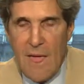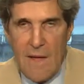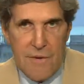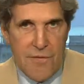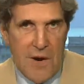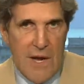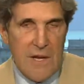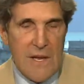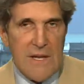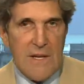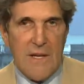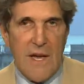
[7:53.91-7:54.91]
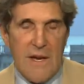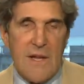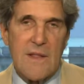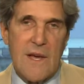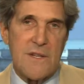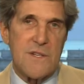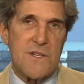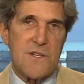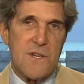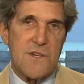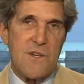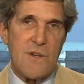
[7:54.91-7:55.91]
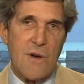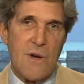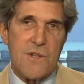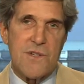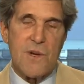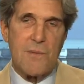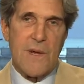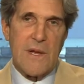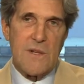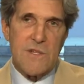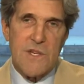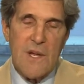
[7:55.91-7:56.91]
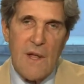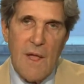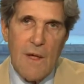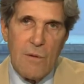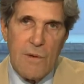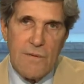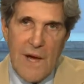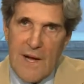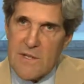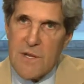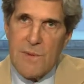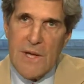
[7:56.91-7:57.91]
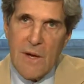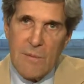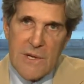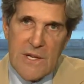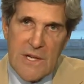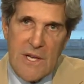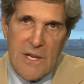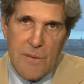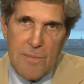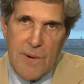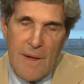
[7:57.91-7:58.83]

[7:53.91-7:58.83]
And frankly, getting that decision also means we've got to be able to keep